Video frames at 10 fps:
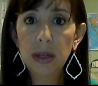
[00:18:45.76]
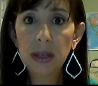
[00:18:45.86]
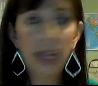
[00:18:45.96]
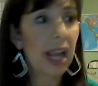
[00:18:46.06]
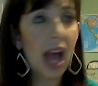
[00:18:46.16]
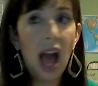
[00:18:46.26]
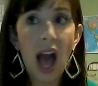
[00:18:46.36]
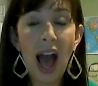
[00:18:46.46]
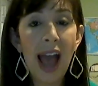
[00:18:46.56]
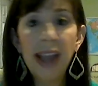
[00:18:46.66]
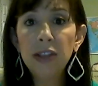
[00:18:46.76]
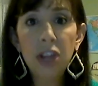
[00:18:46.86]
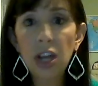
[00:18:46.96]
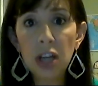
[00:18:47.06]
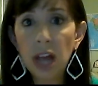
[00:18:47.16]
Like, I
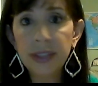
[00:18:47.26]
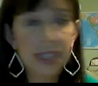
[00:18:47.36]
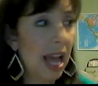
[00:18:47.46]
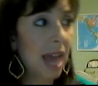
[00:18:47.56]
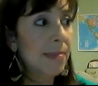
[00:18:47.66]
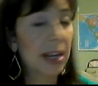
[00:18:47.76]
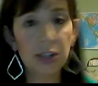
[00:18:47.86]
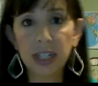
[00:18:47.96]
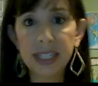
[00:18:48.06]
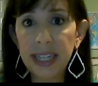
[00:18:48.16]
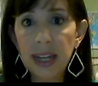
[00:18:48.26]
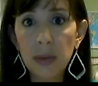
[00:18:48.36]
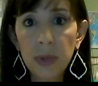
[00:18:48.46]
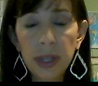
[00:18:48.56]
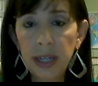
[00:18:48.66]
look all the time at Christina
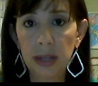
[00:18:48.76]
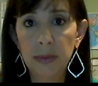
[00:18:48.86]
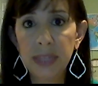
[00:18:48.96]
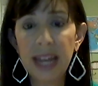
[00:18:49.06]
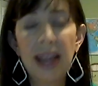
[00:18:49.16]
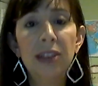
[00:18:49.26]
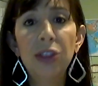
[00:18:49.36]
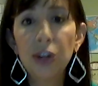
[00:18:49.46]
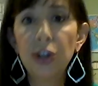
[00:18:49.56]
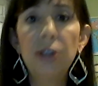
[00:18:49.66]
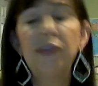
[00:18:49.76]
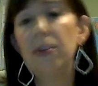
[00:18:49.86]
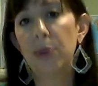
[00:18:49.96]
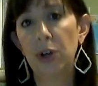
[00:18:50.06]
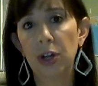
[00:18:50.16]
Williams and I learn from
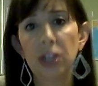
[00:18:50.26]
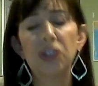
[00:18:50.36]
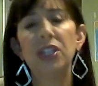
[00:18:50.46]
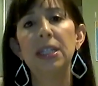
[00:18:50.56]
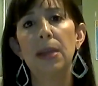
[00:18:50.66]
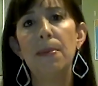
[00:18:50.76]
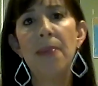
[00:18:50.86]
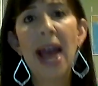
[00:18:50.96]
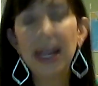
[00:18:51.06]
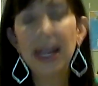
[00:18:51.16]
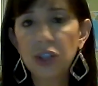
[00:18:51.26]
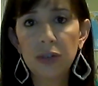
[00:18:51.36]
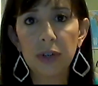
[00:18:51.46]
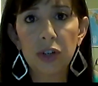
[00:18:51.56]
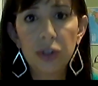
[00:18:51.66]
her because she's a master
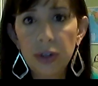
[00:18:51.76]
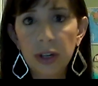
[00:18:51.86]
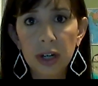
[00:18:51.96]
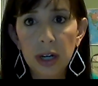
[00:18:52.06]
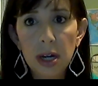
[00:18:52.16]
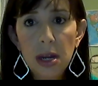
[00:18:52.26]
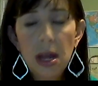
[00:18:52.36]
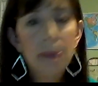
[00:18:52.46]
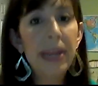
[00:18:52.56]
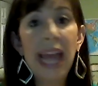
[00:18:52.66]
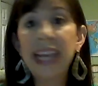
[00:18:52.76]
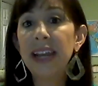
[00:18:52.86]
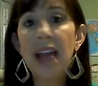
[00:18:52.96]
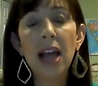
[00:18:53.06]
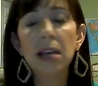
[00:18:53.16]
recruiter, but I
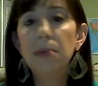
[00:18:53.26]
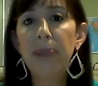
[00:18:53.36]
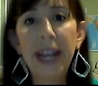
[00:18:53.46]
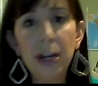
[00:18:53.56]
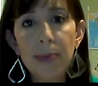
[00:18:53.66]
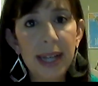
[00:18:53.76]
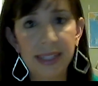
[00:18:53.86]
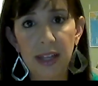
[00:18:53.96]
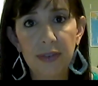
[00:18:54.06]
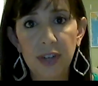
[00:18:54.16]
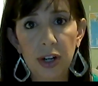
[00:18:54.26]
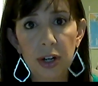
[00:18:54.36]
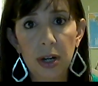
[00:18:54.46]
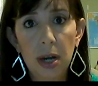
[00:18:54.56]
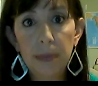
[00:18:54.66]
cannot compare myself to
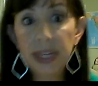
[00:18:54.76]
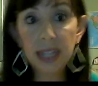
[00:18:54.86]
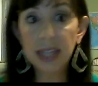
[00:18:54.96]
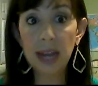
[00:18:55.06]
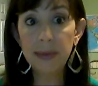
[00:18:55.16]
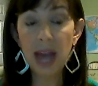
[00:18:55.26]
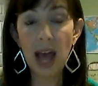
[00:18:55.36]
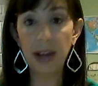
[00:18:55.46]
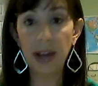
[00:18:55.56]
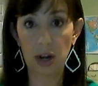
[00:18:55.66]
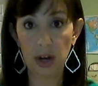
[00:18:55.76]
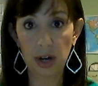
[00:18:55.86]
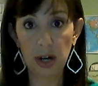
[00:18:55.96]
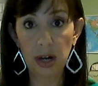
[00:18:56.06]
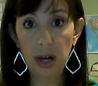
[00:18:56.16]
her because I'm not her.
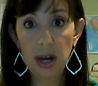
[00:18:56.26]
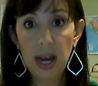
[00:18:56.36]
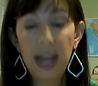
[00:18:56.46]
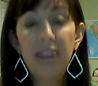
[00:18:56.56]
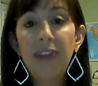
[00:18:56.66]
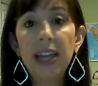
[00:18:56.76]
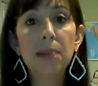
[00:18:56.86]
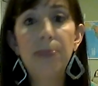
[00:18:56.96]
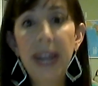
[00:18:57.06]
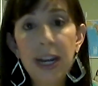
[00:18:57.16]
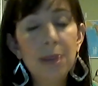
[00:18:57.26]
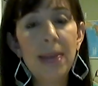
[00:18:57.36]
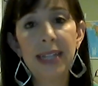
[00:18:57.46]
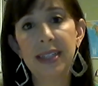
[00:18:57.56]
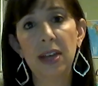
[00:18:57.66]
If I compare
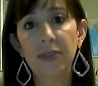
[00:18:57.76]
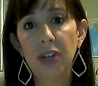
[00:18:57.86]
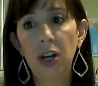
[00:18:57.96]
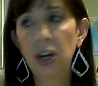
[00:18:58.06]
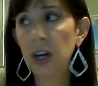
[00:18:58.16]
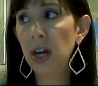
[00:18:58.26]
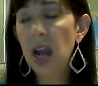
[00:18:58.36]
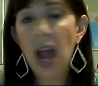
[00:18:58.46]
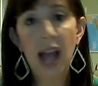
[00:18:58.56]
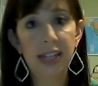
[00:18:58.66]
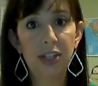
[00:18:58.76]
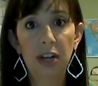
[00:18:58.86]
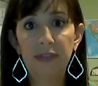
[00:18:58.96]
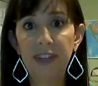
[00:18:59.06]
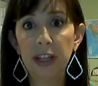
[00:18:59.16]
myself to her, I
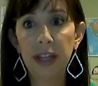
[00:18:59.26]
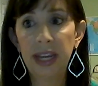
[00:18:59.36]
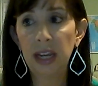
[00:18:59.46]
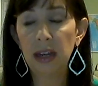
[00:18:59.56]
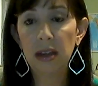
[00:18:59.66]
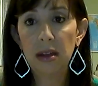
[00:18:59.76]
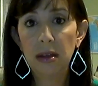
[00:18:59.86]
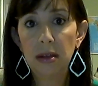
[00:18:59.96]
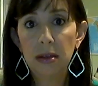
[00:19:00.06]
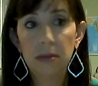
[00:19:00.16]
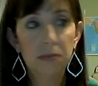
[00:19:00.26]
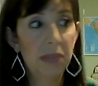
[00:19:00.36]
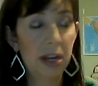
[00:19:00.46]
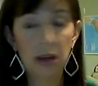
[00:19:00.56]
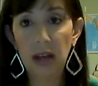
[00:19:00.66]
start feeling,
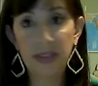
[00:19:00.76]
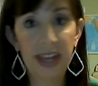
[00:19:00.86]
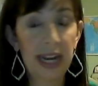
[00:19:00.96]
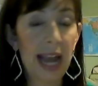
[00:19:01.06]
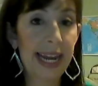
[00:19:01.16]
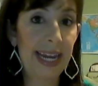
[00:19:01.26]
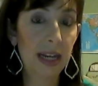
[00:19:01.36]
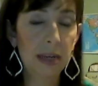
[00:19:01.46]
like I can't